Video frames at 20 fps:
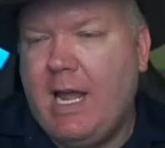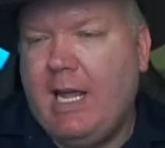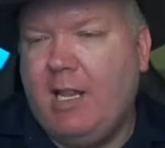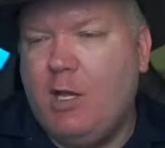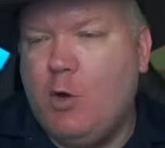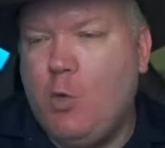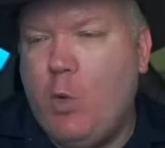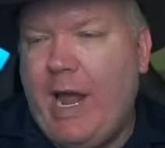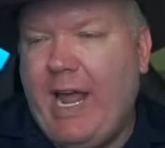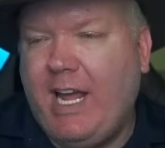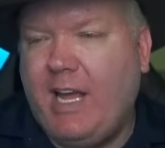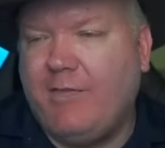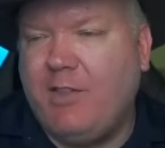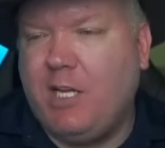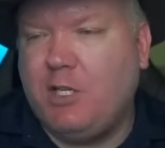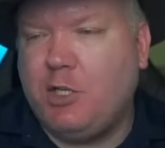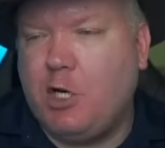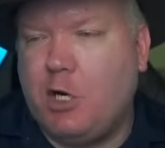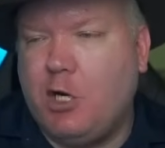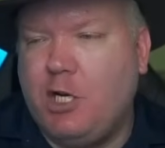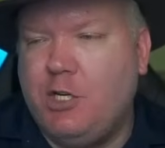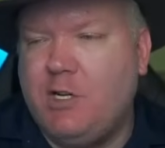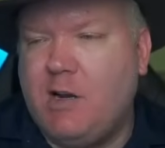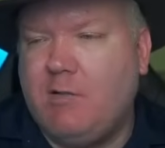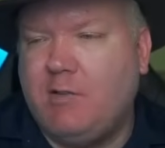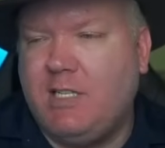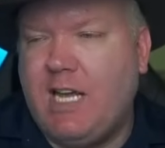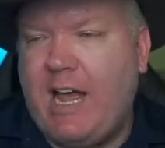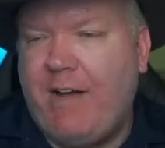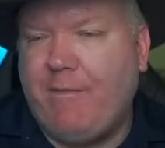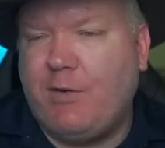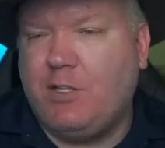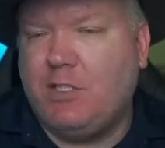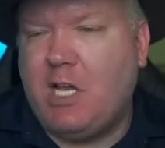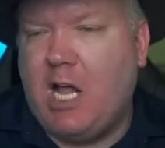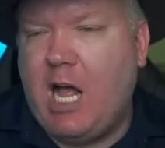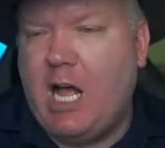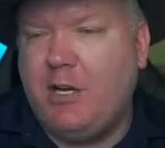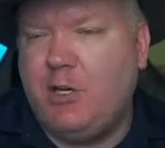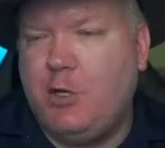In the wake of the Attorney General's
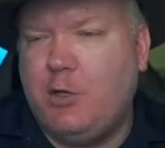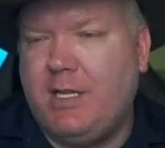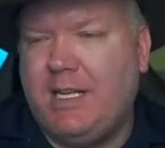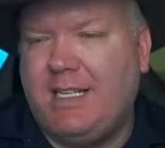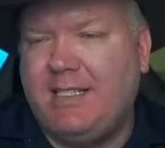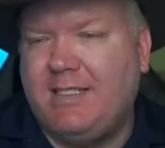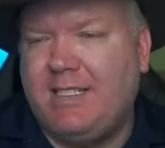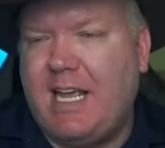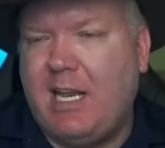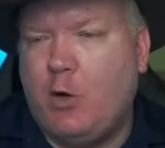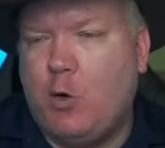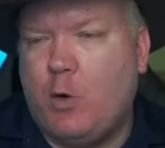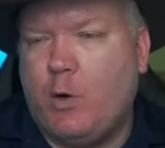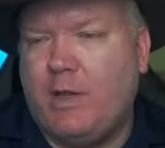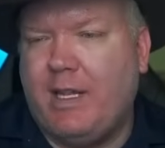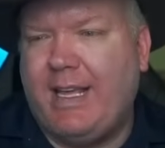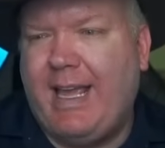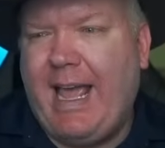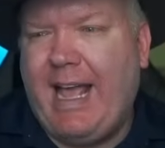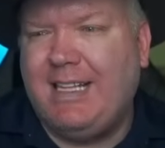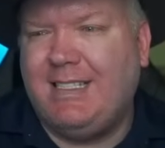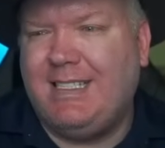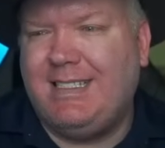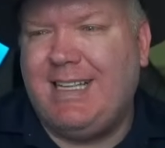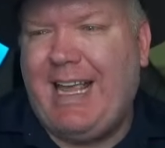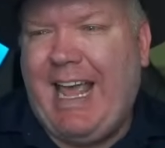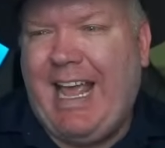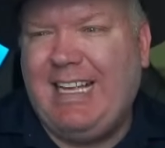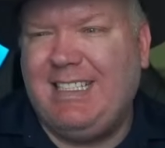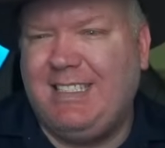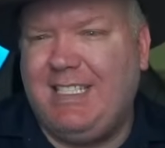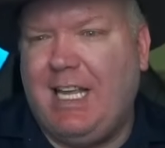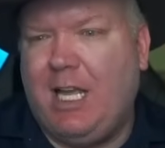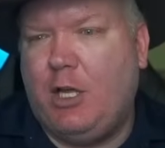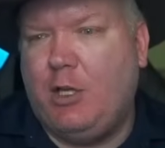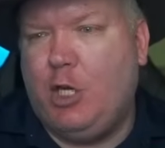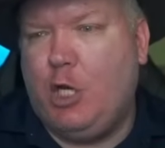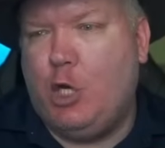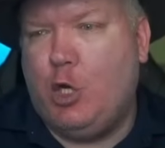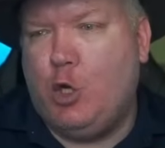efforts to undo the consent order, the Kansas
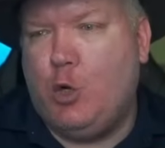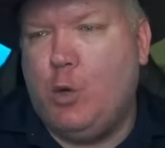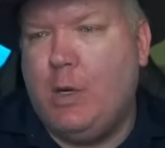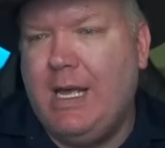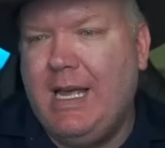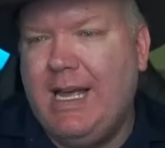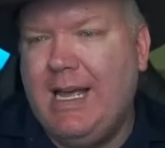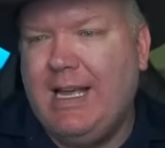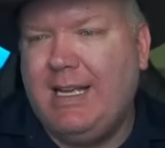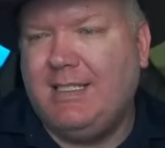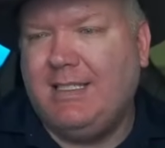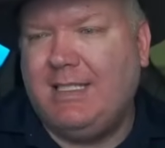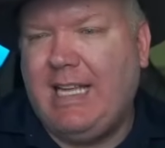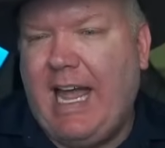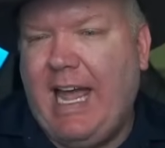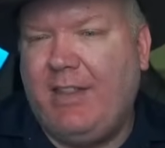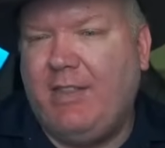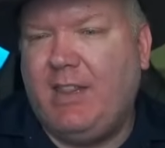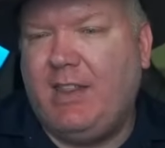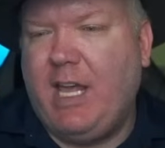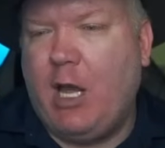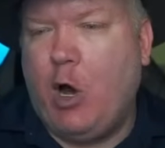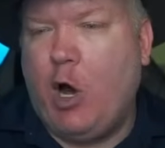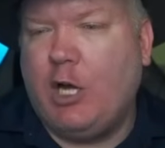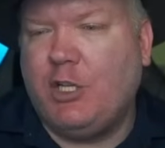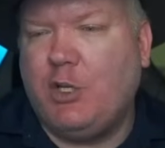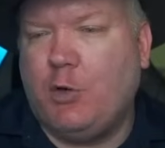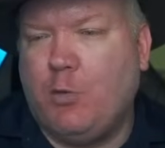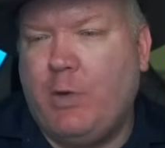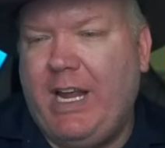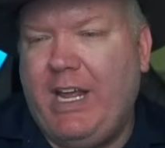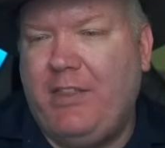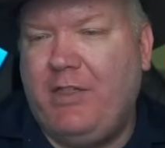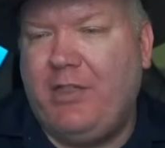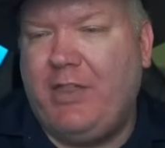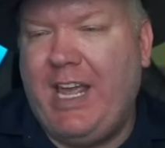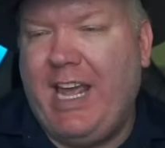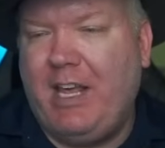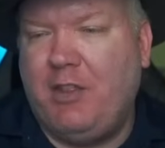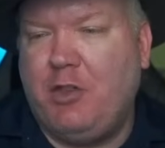ACLU said that they ought to
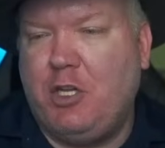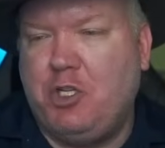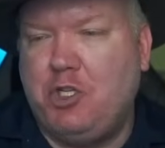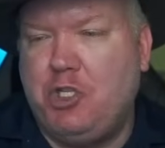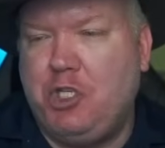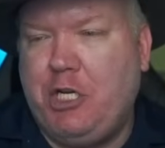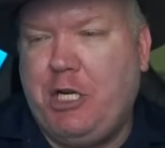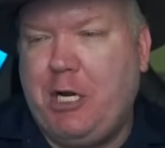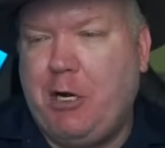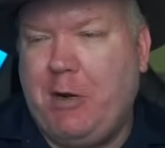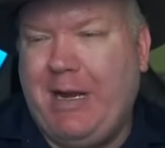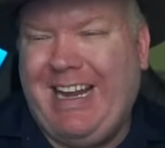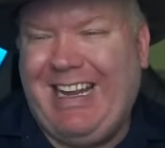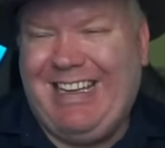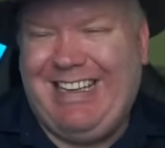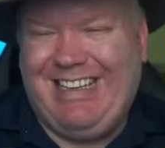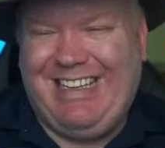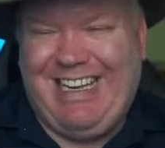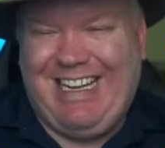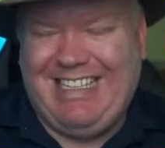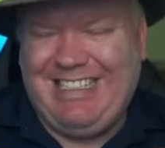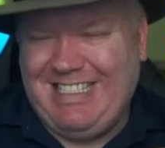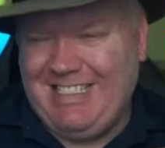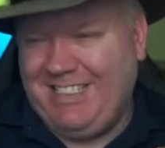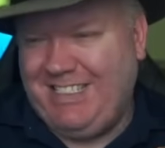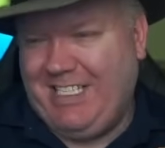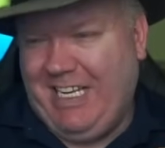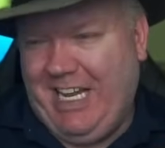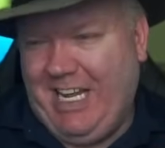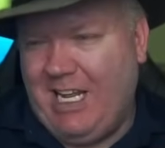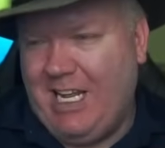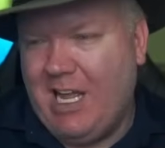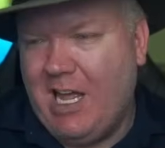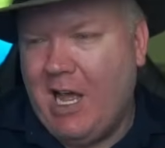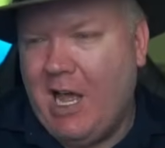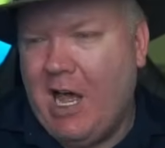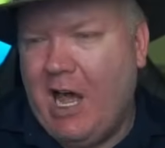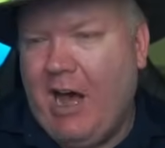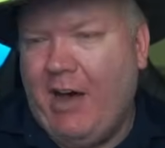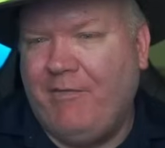rethink the sheer indecency
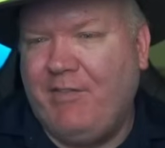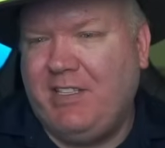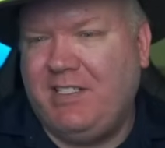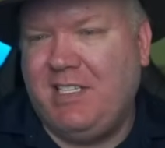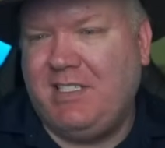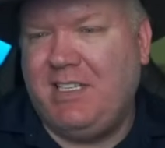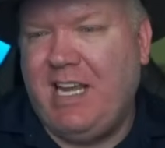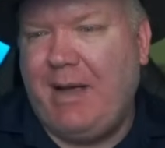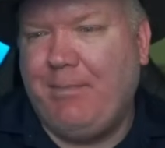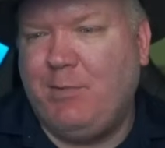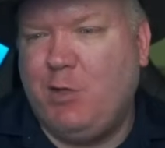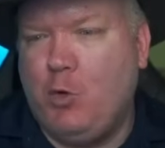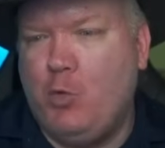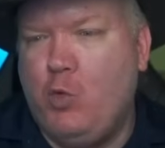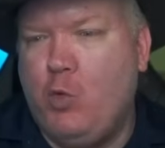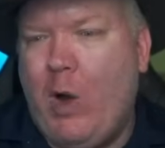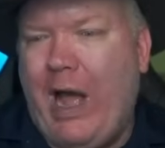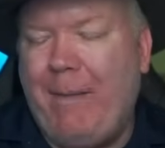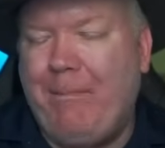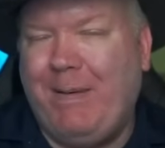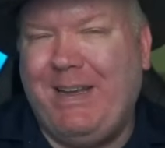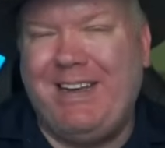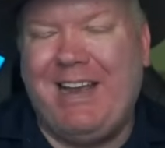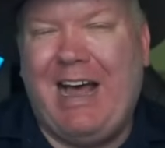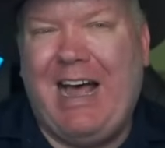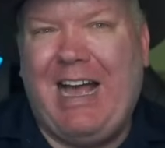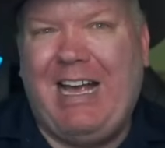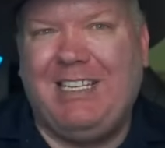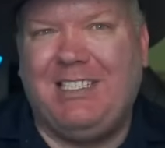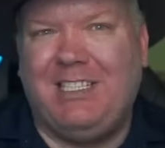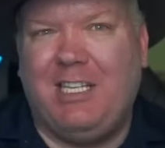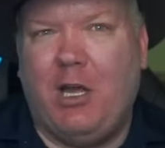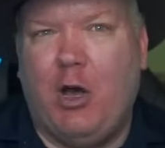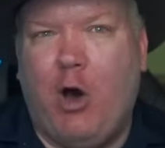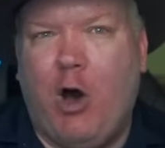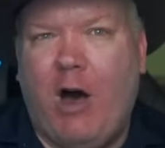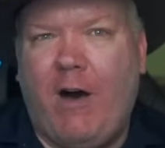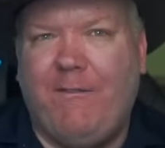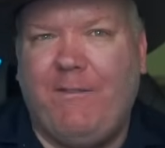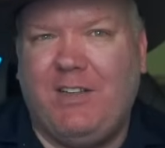of this attempt to weaponize the
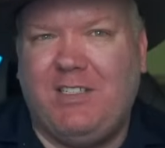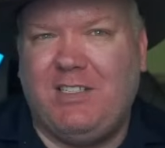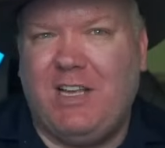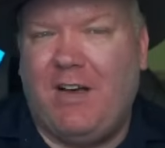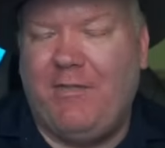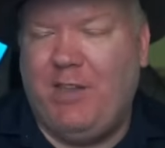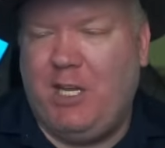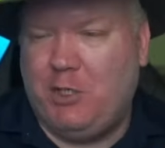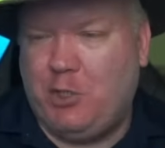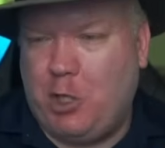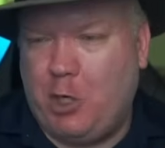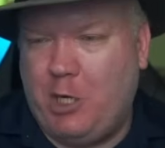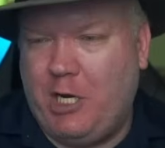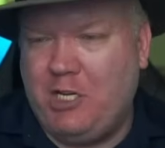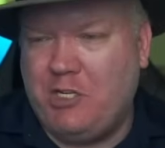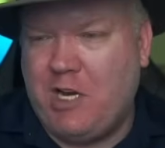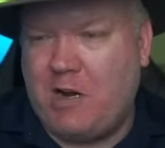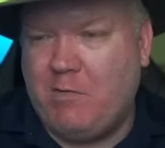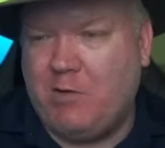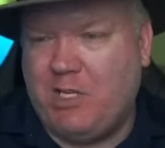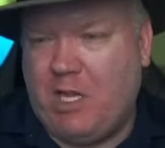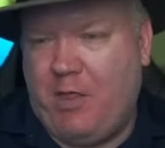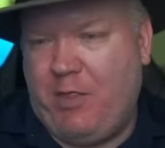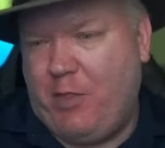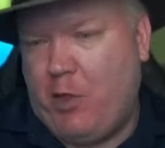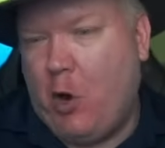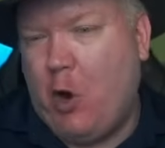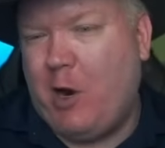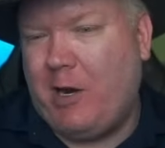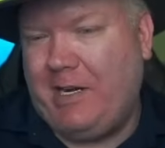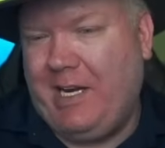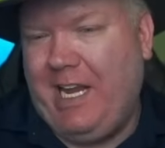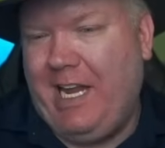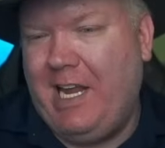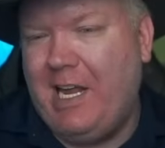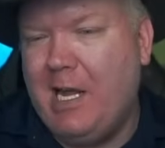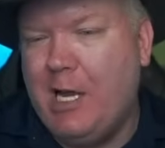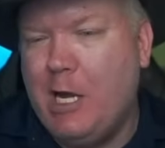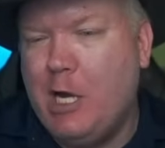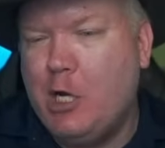office of the Attorney General's
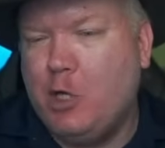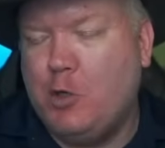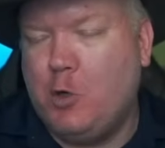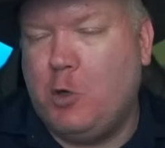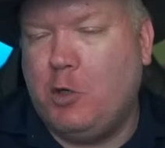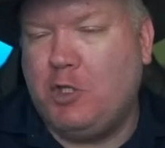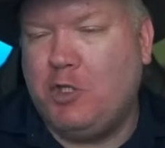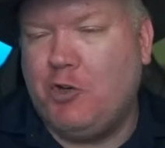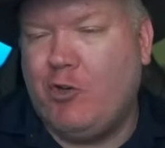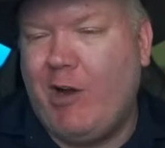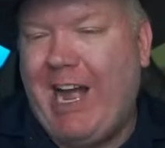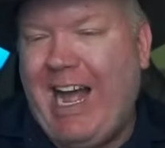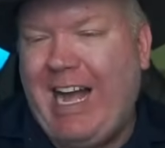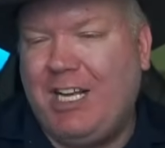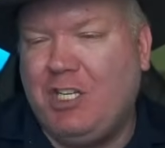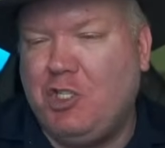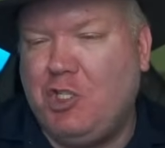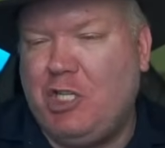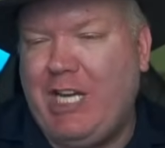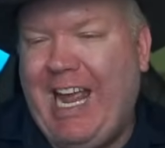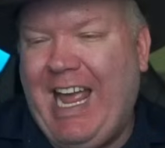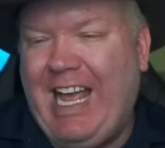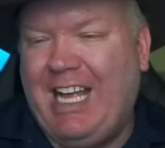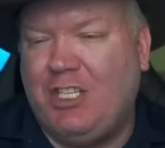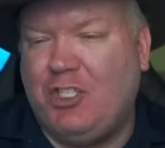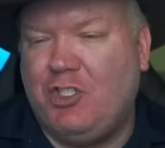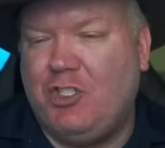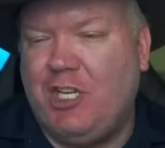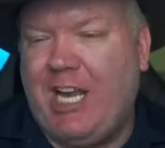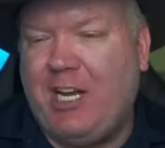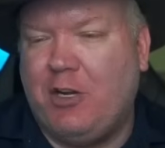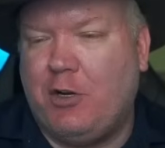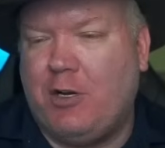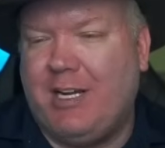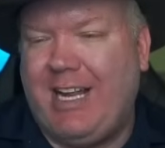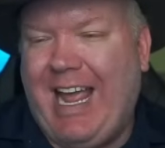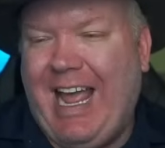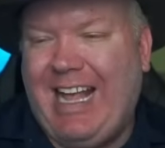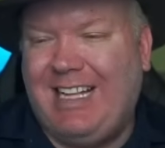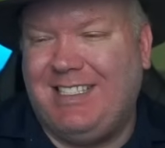authority to attract
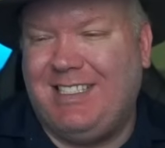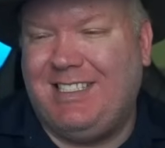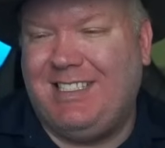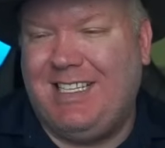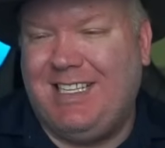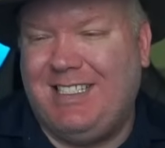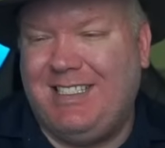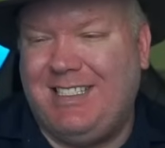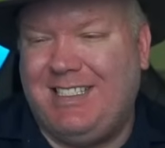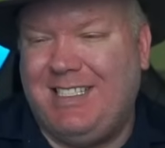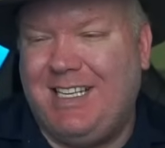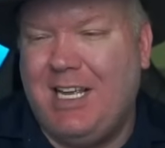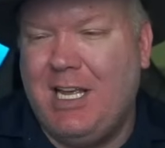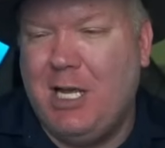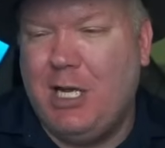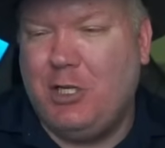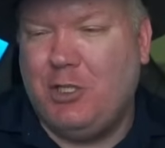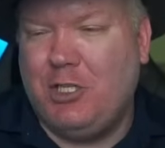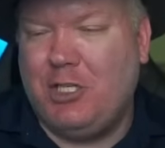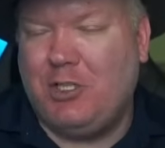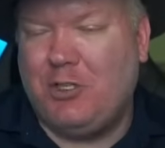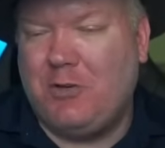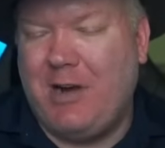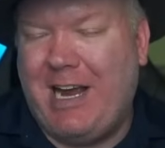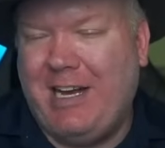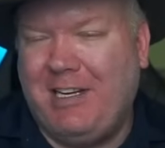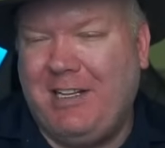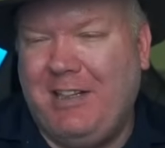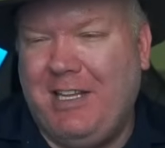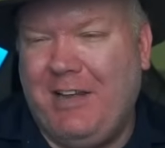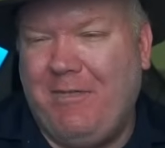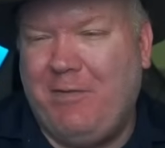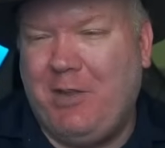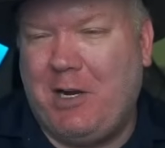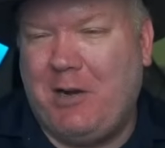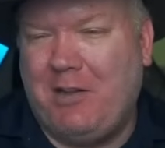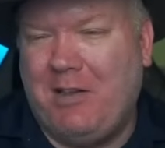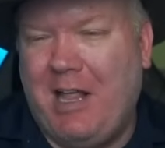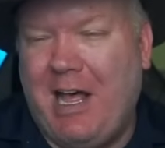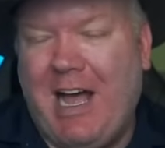transgender Kansasans just trying to live
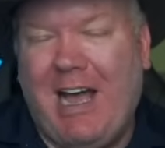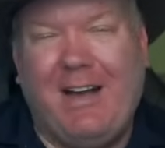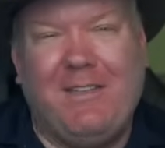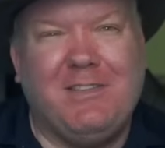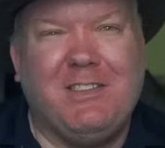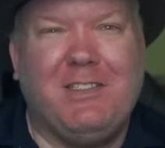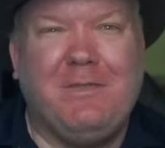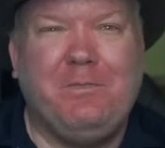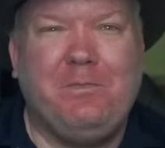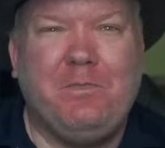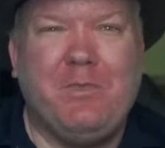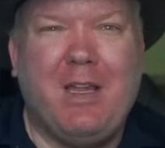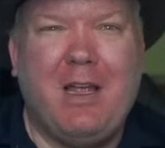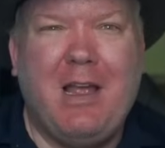their lives.